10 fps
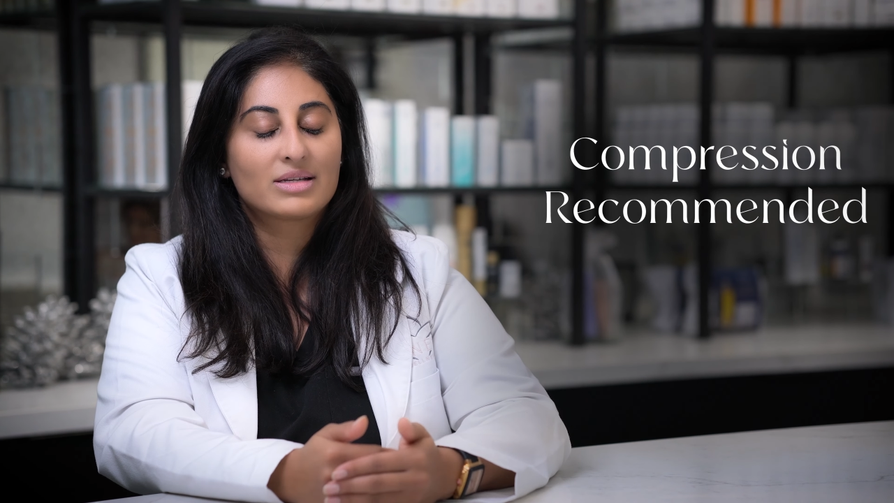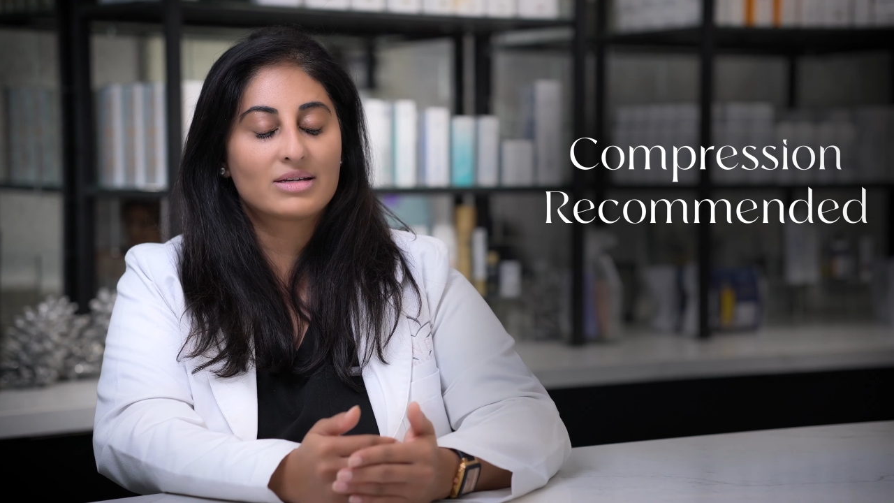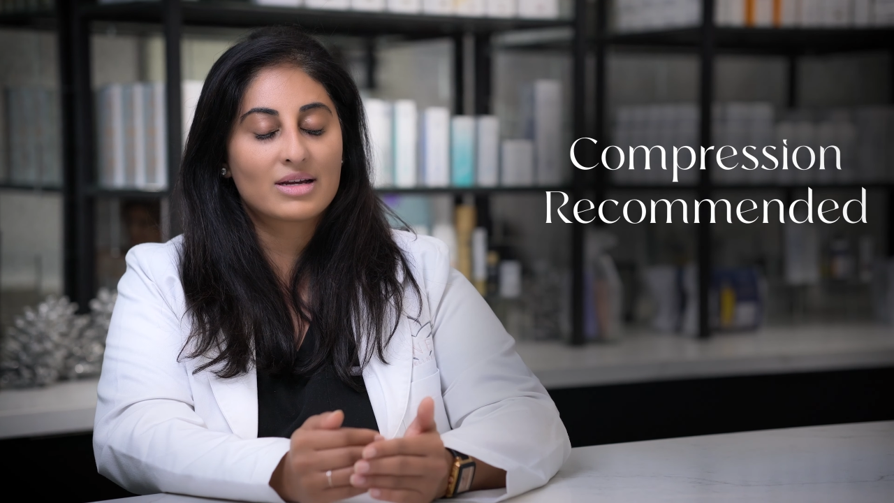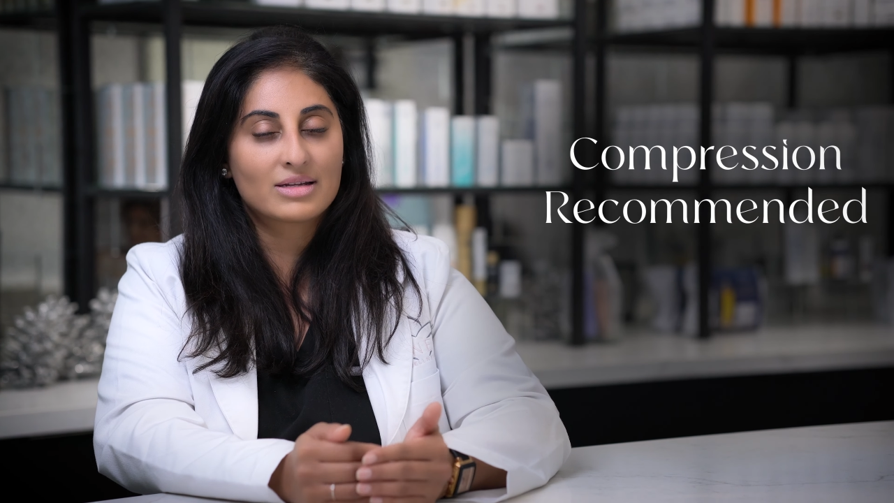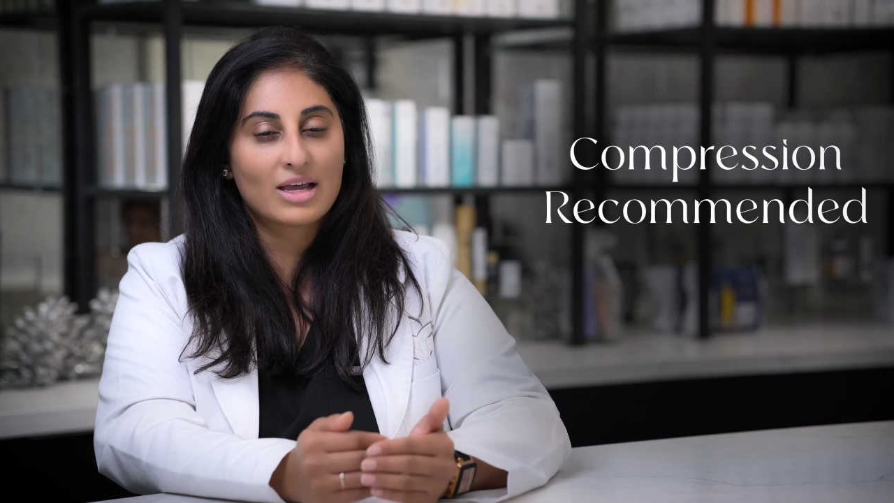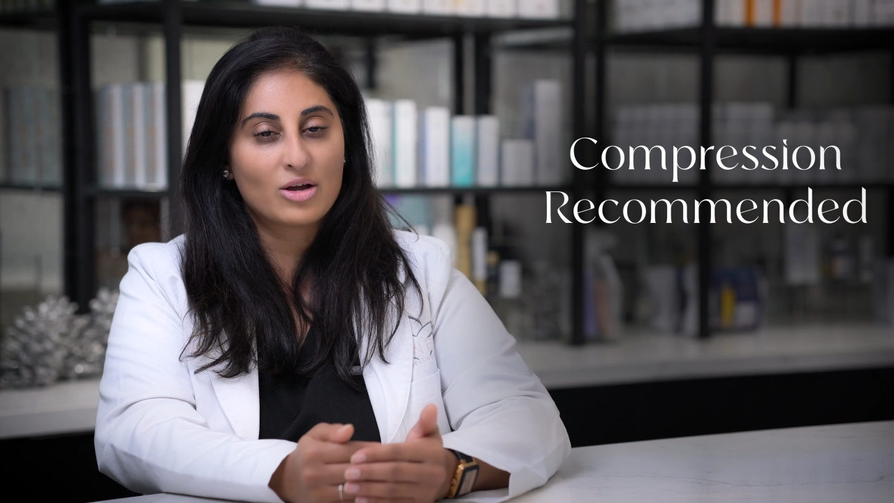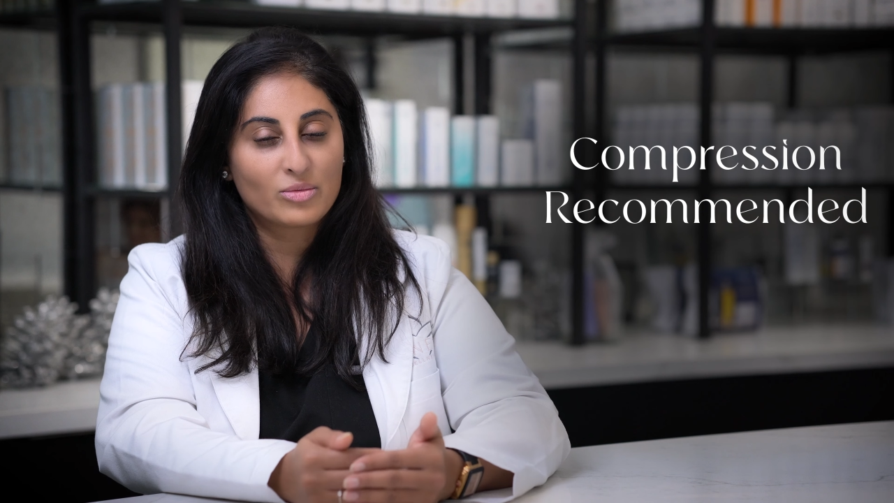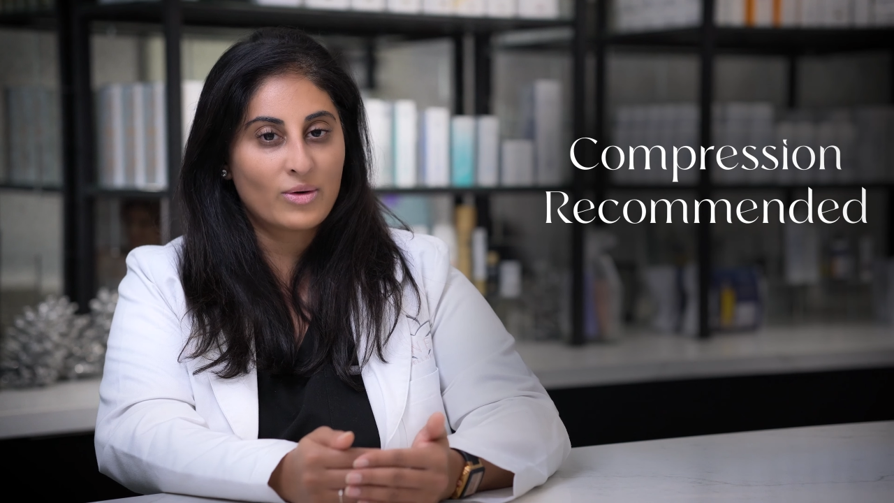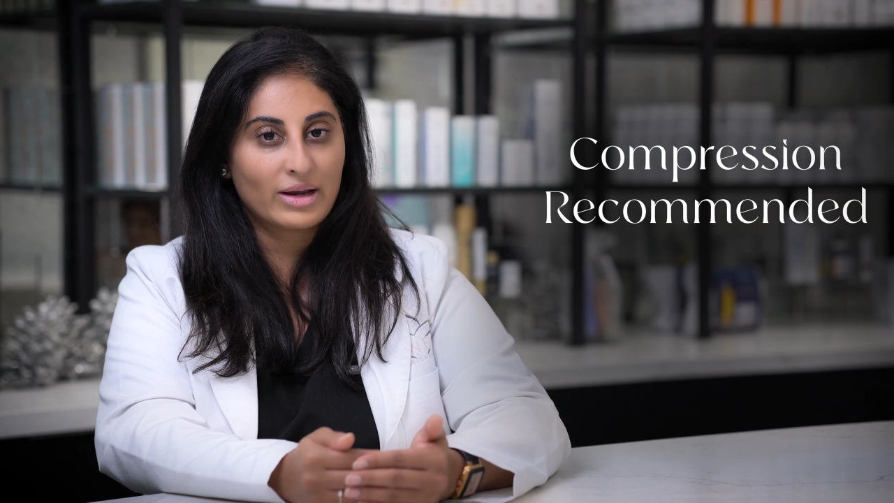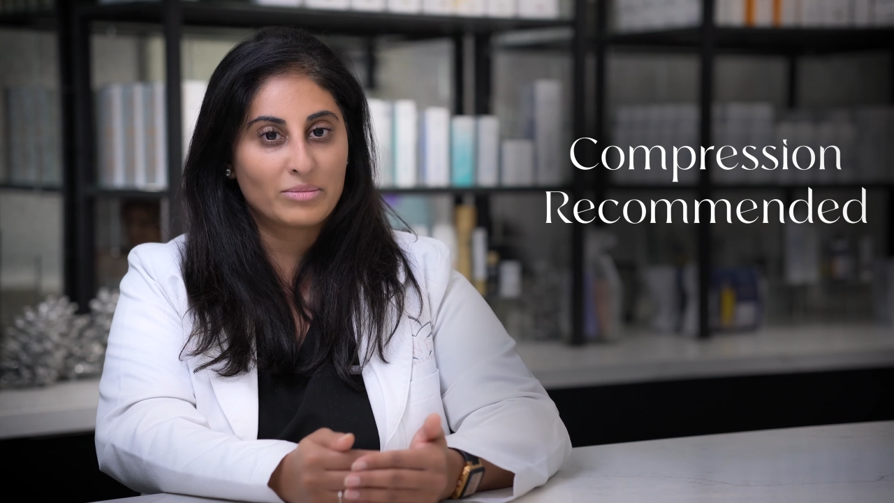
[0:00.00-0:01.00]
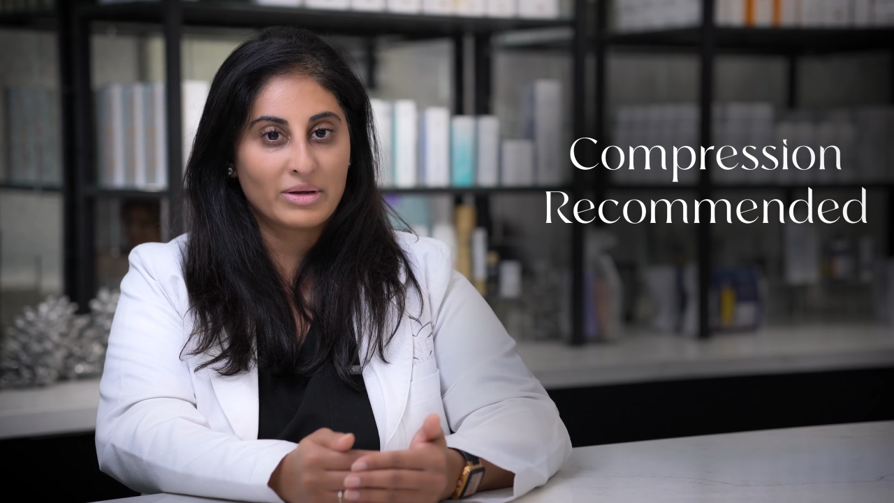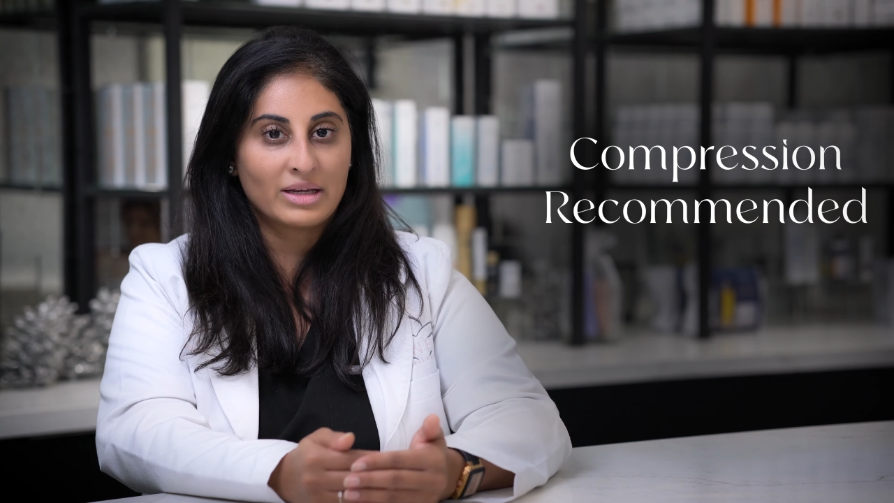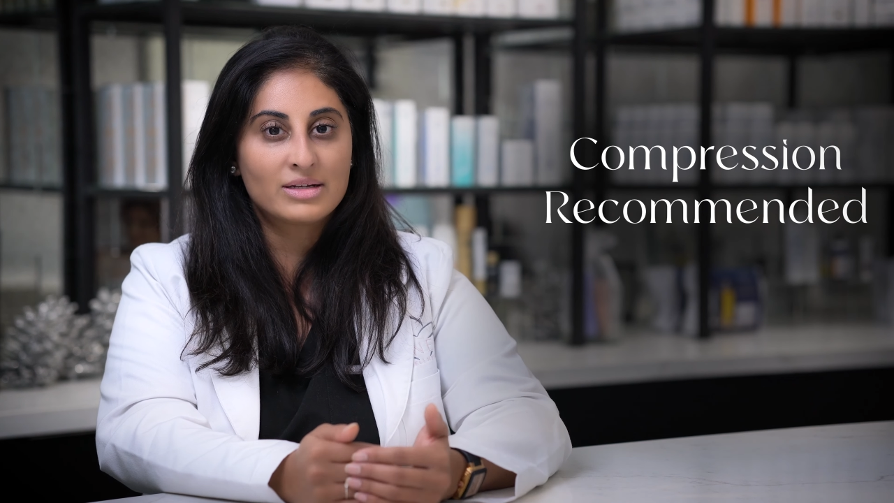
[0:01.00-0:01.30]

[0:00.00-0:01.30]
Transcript: it does help quite a bit,